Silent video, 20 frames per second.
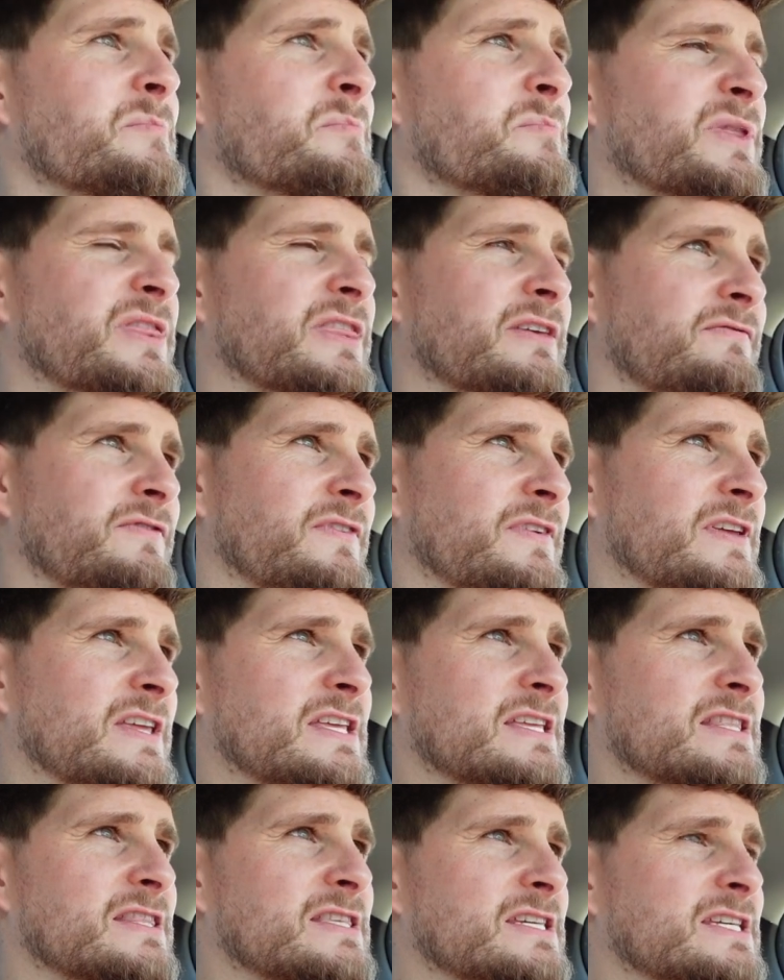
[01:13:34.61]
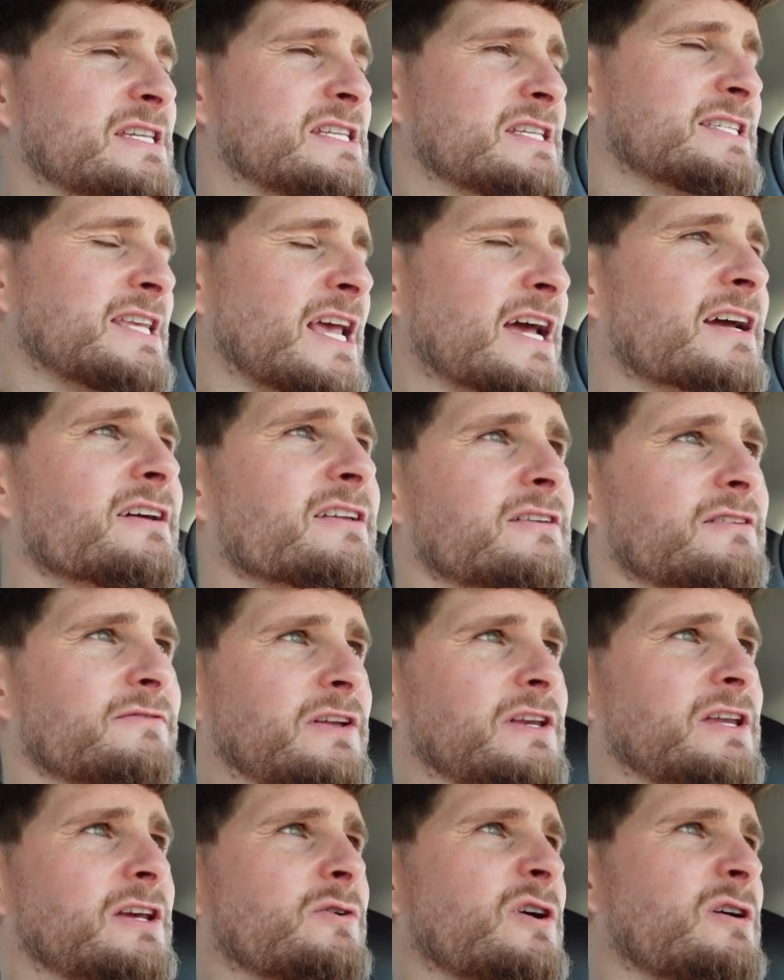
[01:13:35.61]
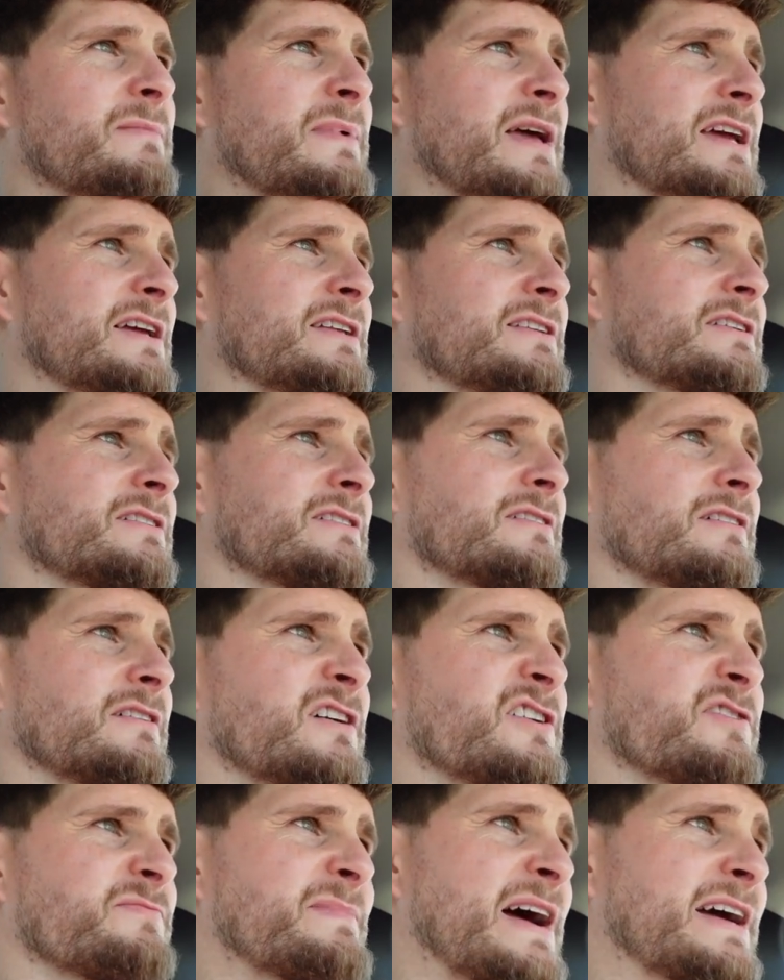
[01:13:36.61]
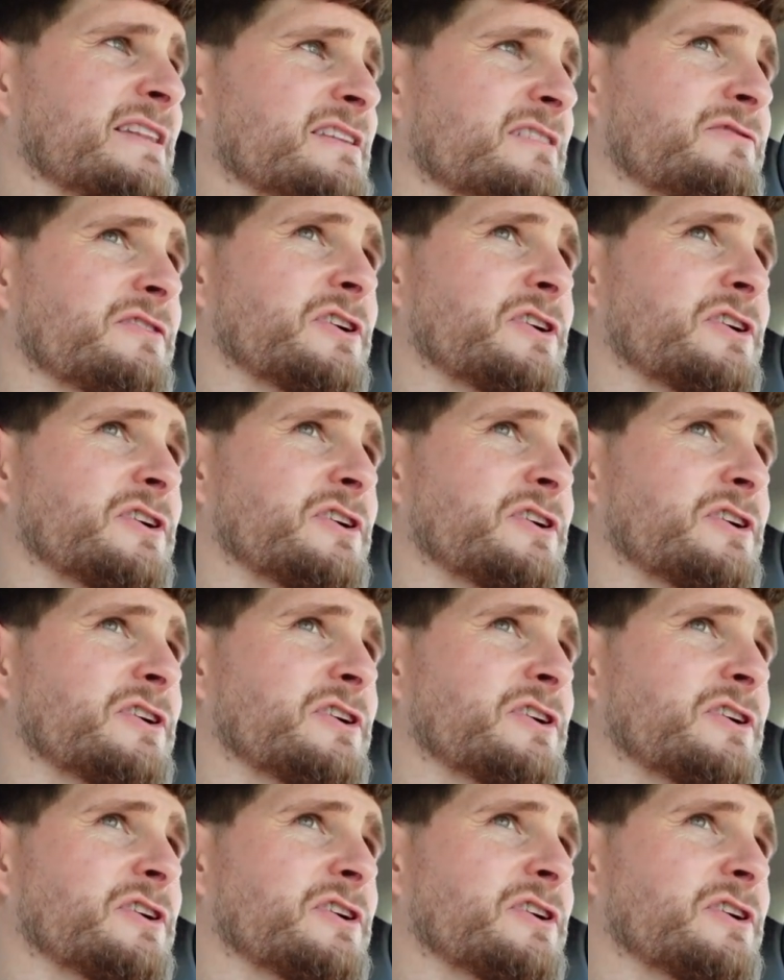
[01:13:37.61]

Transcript: but the second video I made of magnet